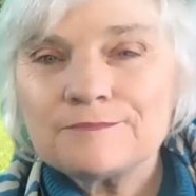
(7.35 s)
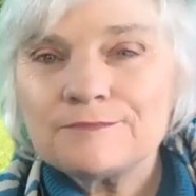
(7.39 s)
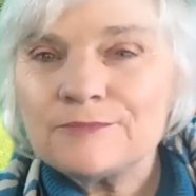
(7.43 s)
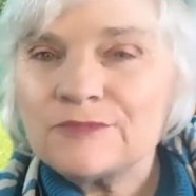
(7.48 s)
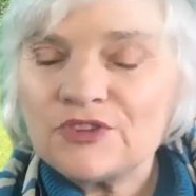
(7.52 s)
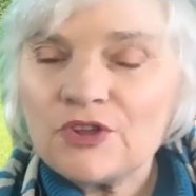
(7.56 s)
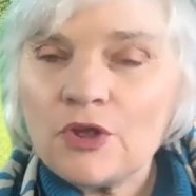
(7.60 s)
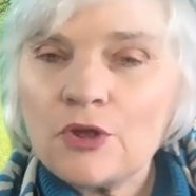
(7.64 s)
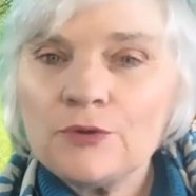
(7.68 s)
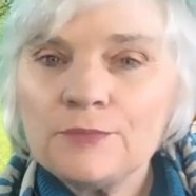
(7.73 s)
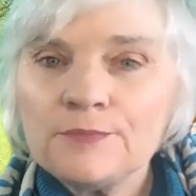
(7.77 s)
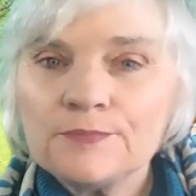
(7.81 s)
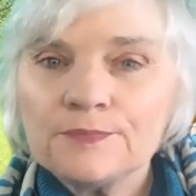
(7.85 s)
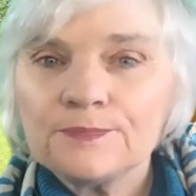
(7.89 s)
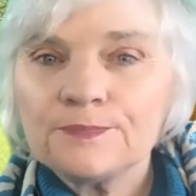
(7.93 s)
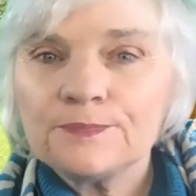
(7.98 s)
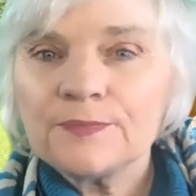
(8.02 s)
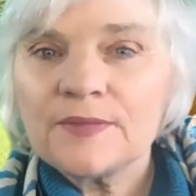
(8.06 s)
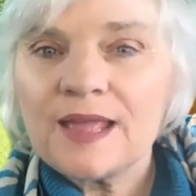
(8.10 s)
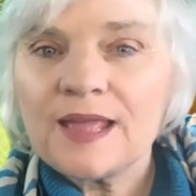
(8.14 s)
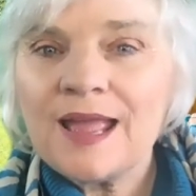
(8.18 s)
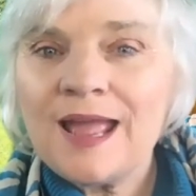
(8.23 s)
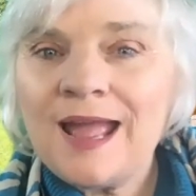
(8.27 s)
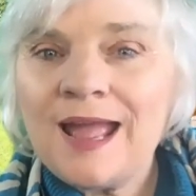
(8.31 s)
So
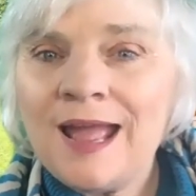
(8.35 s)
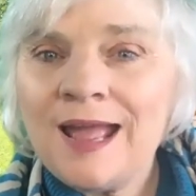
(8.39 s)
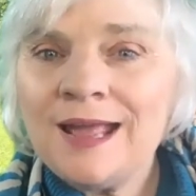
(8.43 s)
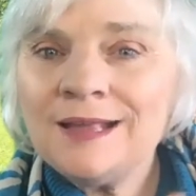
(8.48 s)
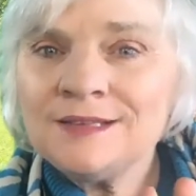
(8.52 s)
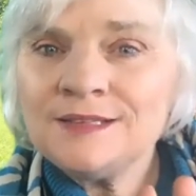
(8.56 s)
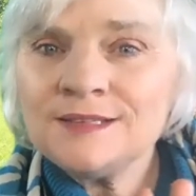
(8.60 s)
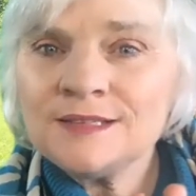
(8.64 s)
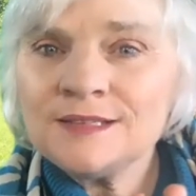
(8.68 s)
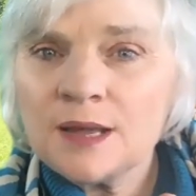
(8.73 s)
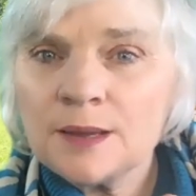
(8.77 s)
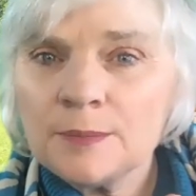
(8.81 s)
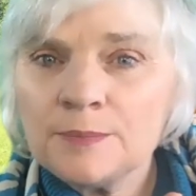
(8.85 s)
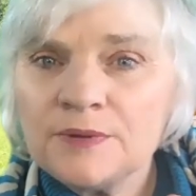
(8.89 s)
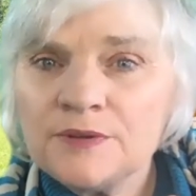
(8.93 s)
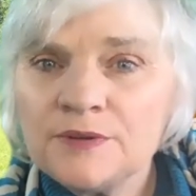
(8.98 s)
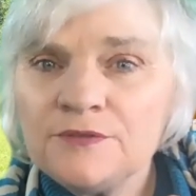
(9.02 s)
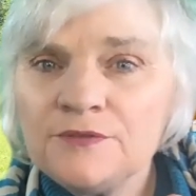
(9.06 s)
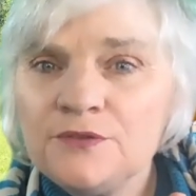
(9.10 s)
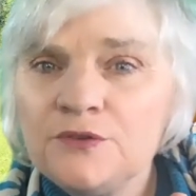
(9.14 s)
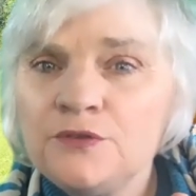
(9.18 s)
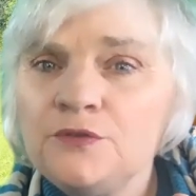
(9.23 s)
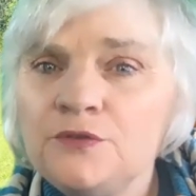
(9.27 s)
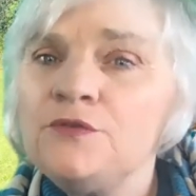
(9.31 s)
hands up
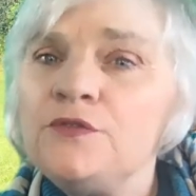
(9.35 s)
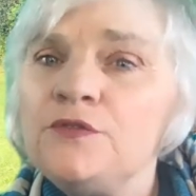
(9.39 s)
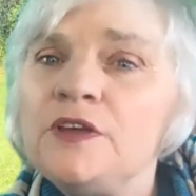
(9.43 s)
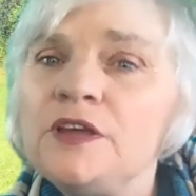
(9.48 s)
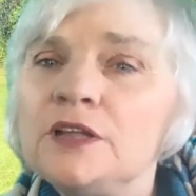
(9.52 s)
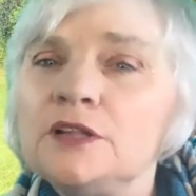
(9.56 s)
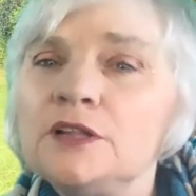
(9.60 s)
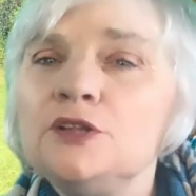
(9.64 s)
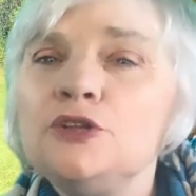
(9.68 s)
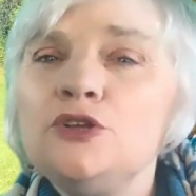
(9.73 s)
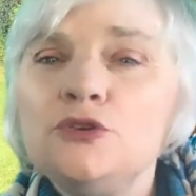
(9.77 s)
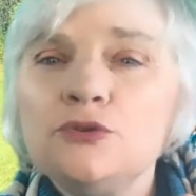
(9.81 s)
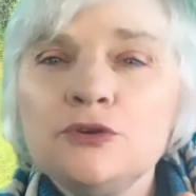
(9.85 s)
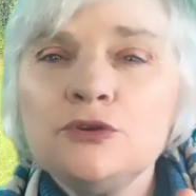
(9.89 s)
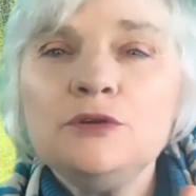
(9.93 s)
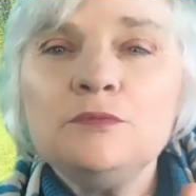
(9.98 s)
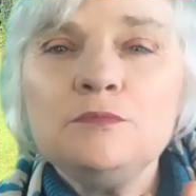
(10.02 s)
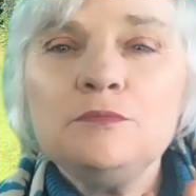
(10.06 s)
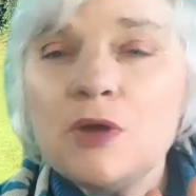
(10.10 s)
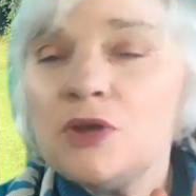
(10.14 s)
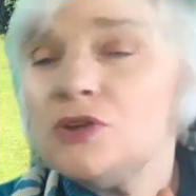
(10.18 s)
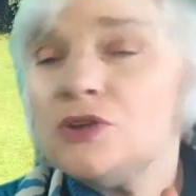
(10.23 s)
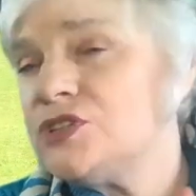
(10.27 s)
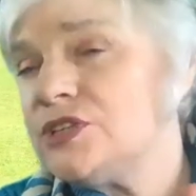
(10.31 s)
if you feel you
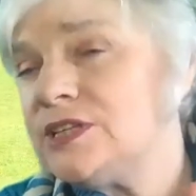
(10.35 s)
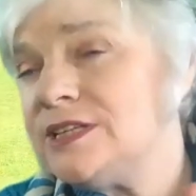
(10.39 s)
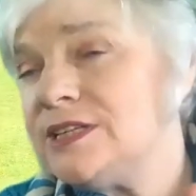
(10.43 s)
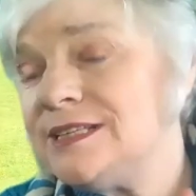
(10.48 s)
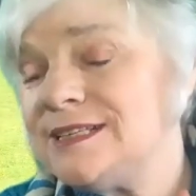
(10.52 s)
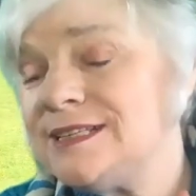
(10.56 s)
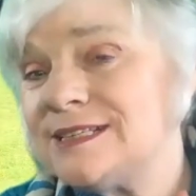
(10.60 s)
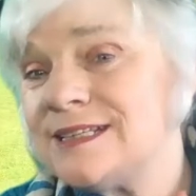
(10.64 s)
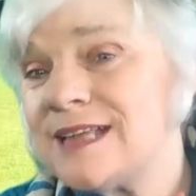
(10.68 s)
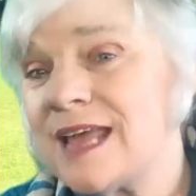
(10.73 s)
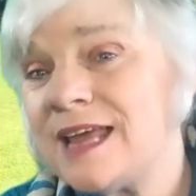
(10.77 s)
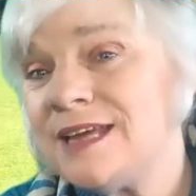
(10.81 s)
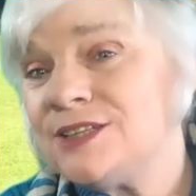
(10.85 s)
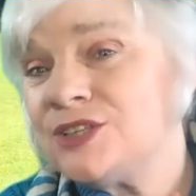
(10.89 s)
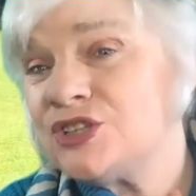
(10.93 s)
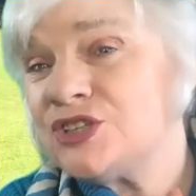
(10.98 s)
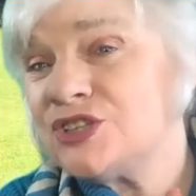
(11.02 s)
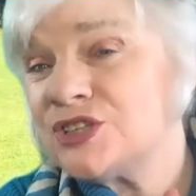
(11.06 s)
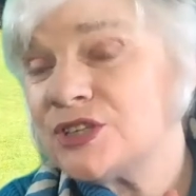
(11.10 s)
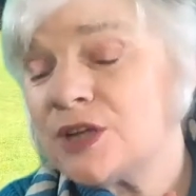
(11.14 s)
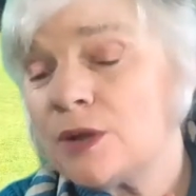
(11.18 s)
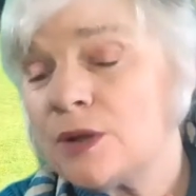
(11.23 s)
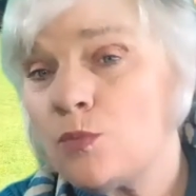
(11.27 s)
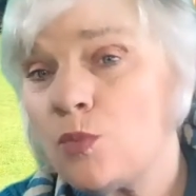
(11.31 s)
can mostly say to
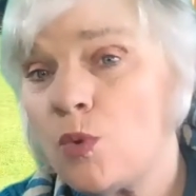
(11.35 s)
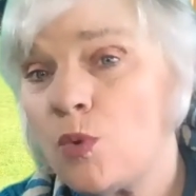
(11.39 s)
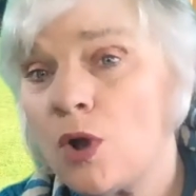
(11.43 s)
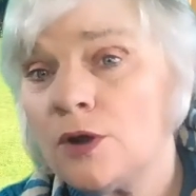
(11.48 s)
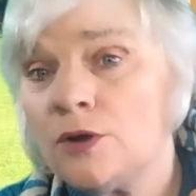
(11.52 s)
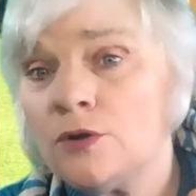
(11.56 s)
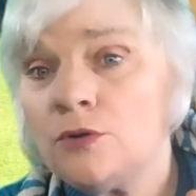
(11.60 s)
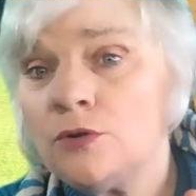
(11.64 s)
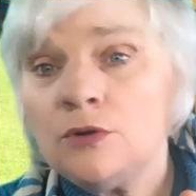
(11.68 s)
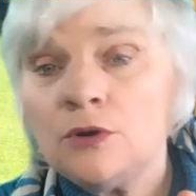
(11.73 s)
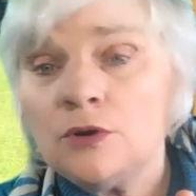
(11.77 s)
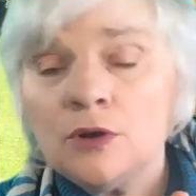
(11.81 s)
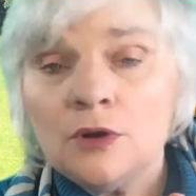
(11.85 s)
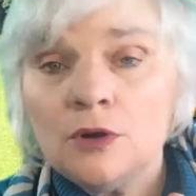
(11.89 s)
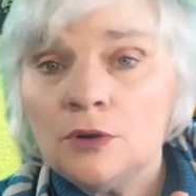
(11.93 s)
someone